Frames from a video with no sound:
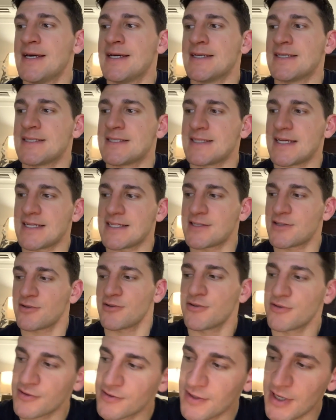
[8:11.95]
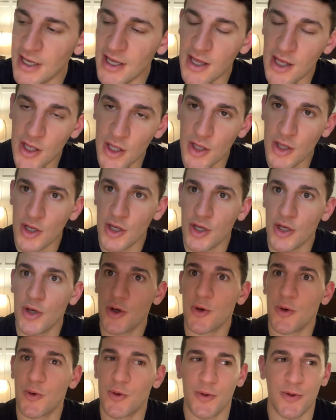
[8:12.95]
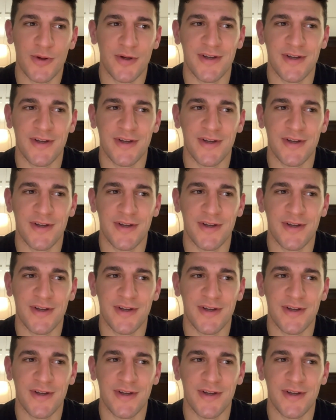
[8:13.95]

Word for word: stay tuned.